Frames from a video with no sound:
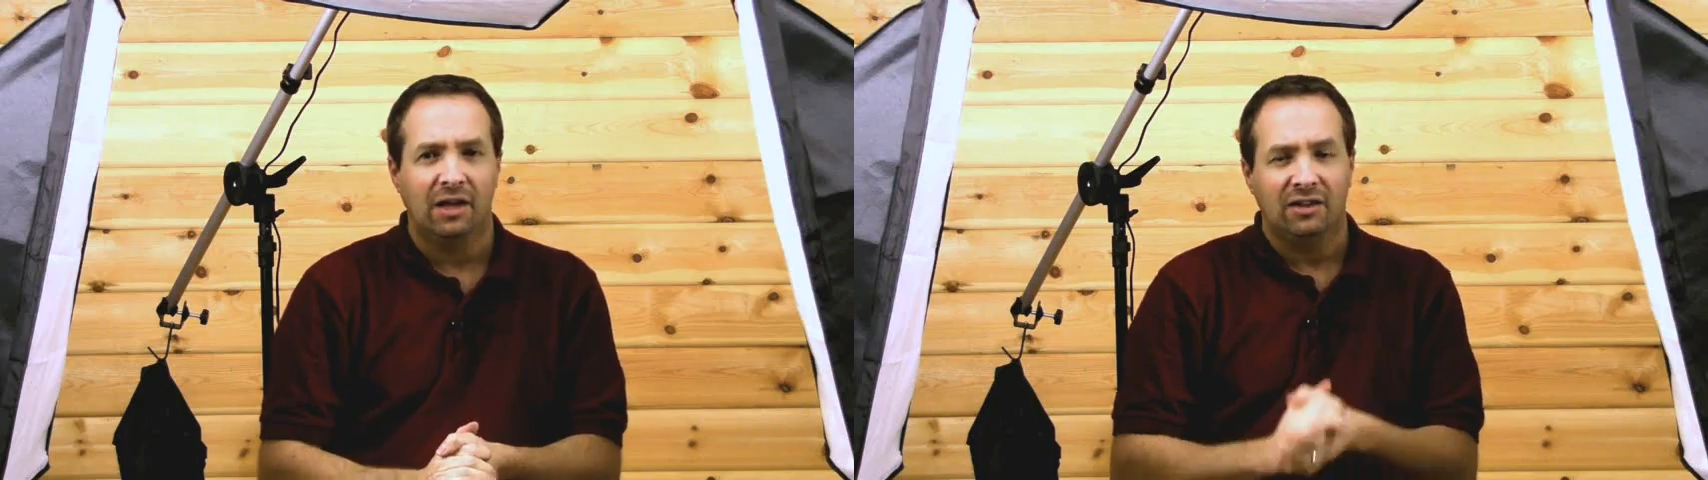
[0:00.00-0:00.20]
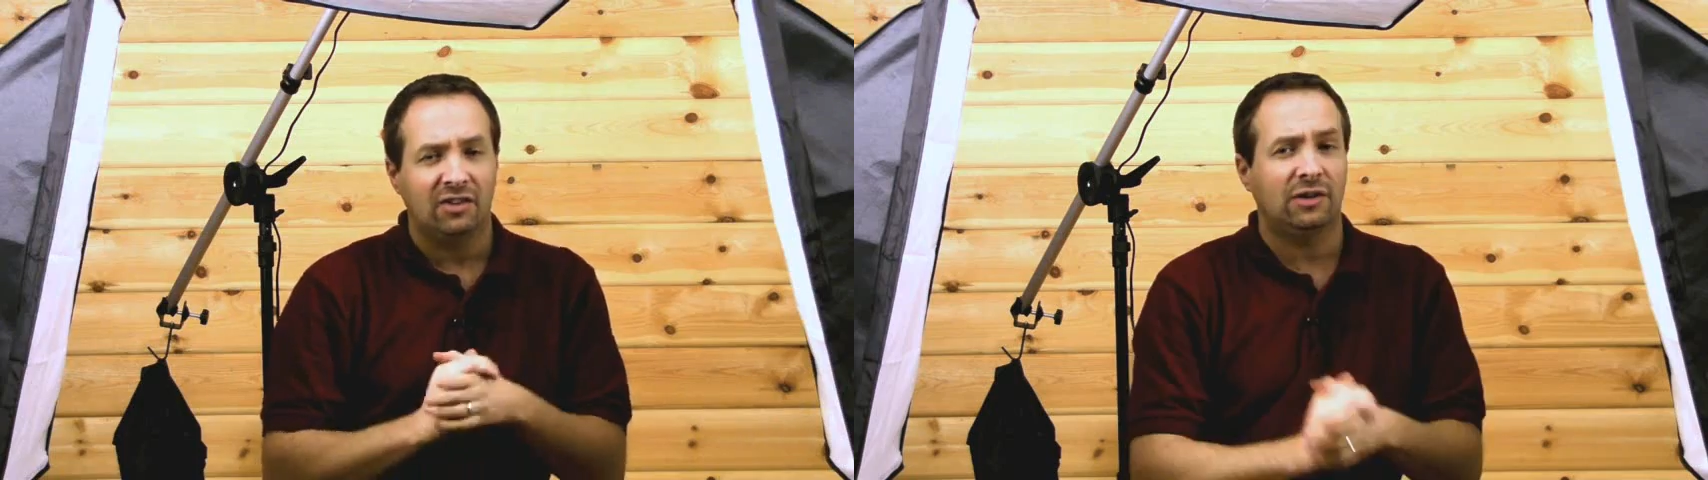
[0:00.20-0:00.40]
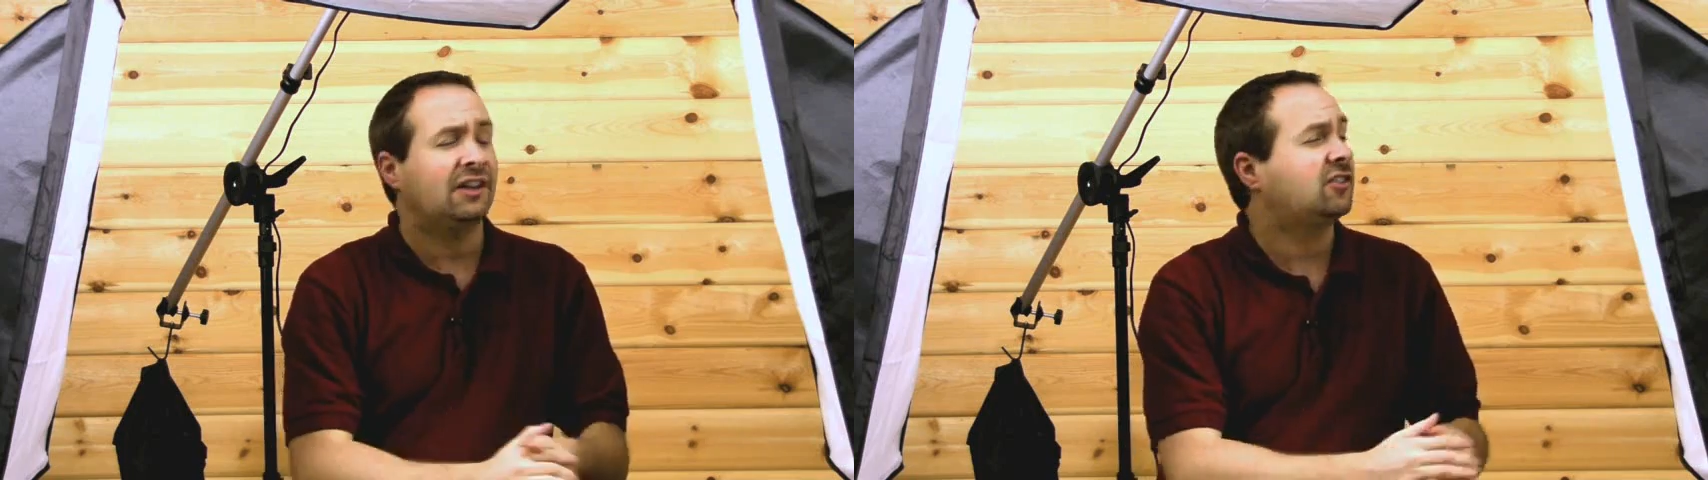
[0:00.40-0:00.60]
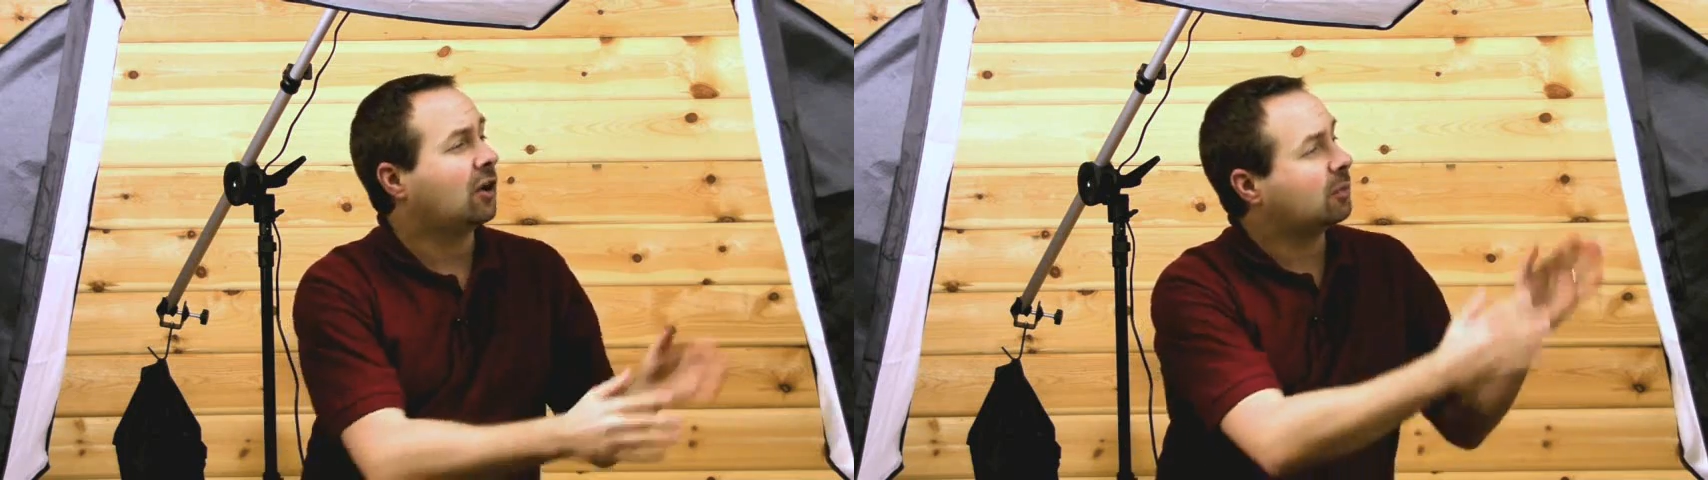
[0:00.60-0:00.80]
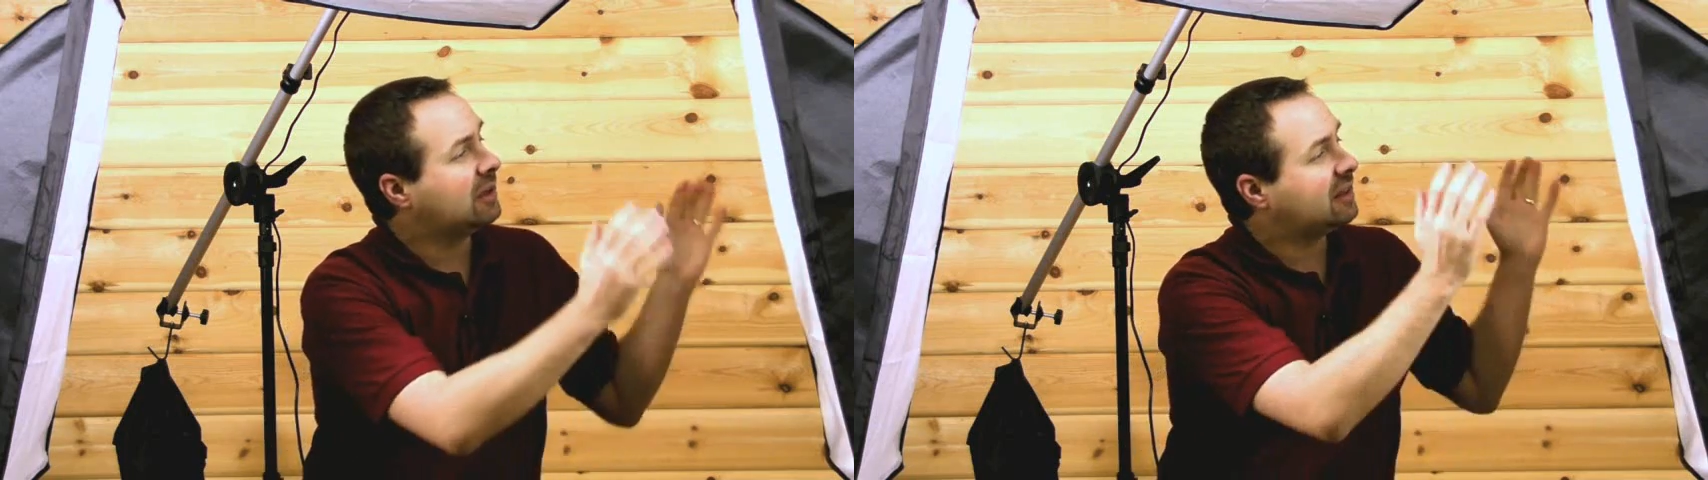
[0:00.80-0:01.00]
So let's
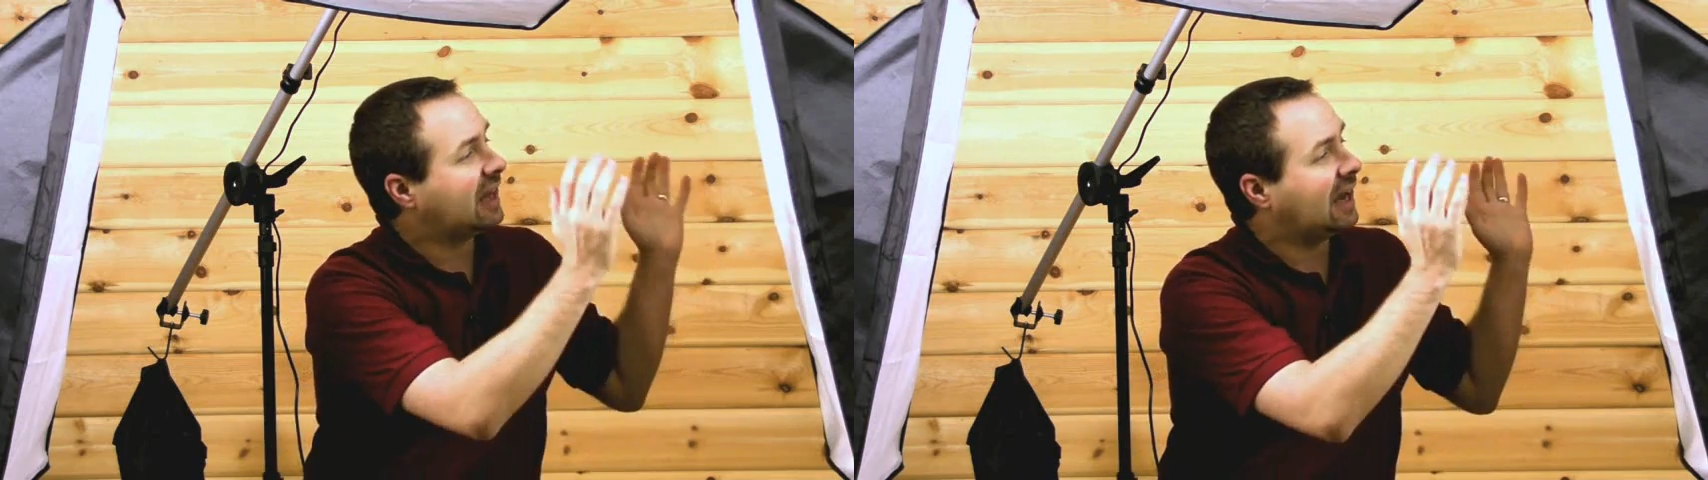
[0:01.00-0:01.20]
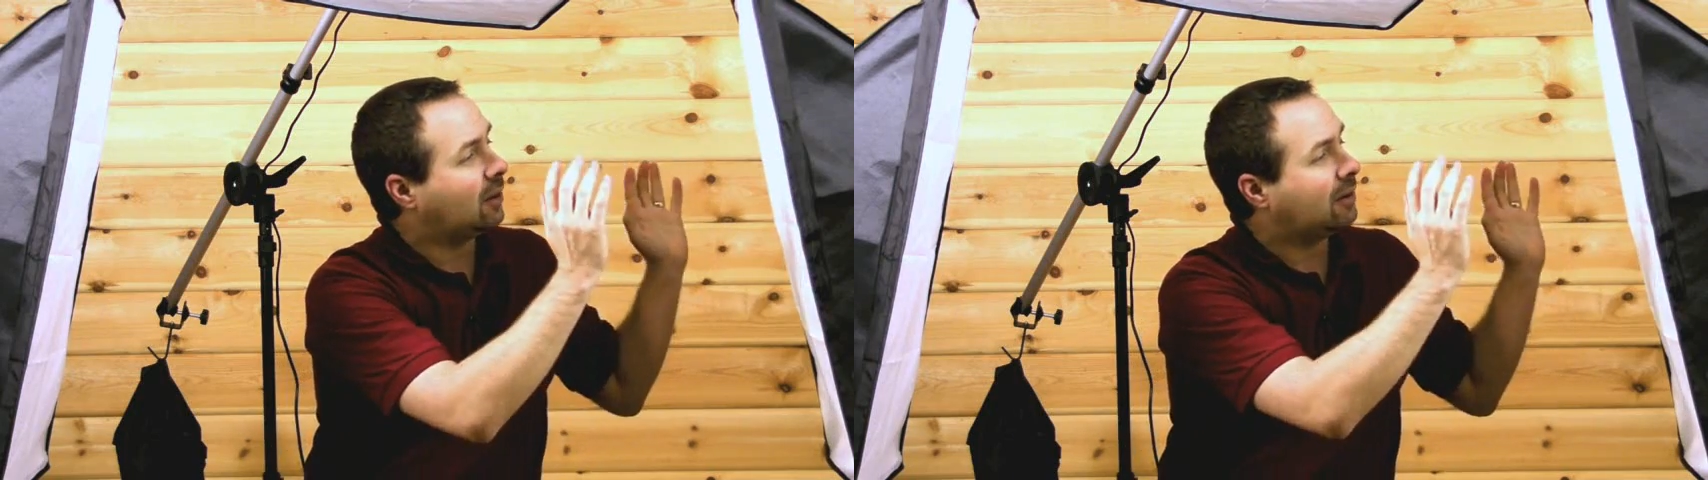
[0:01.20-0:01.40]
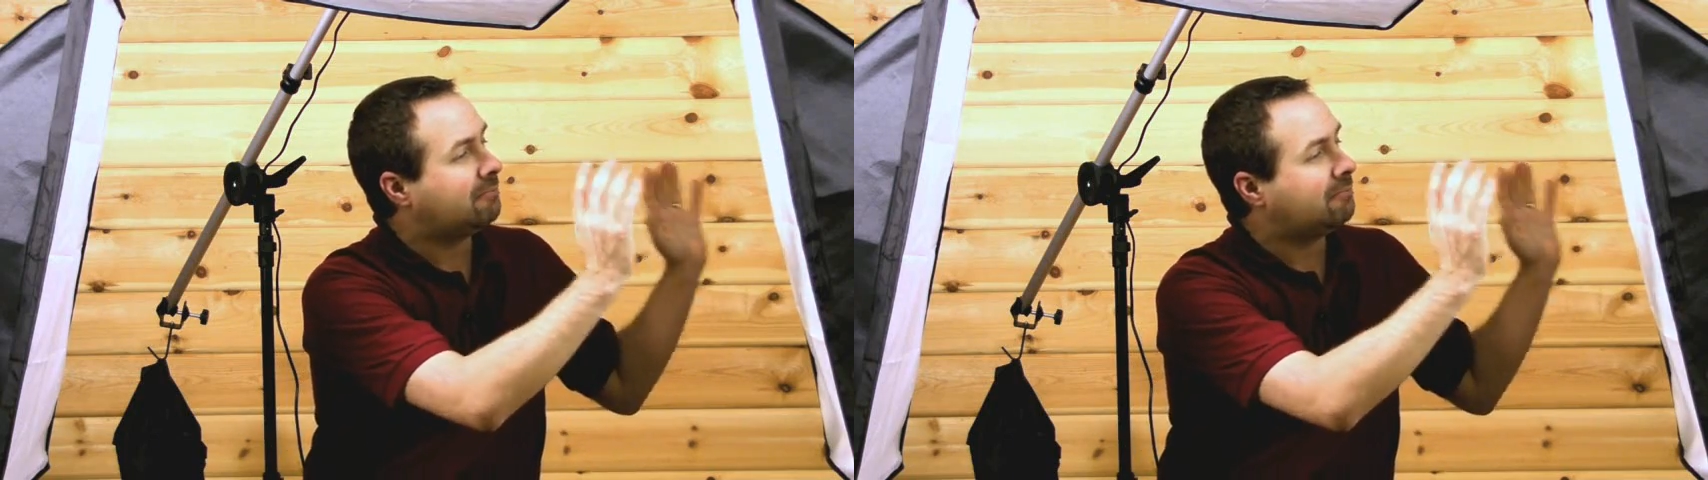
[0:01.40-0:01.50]
start with our